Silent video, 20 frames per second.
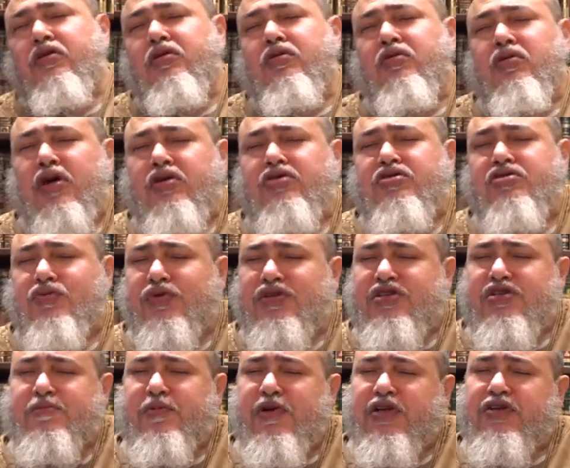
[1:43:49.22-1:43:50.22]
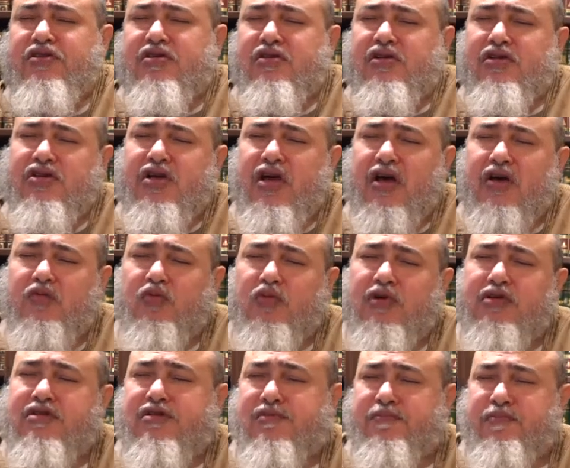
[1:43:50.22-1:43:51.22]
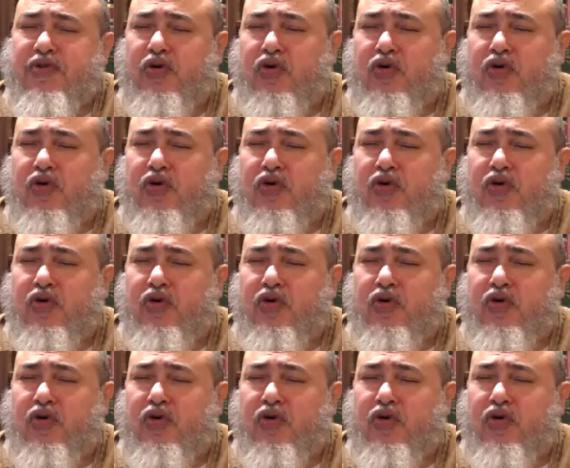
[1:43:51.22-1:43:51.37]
luxury spreads in a town, what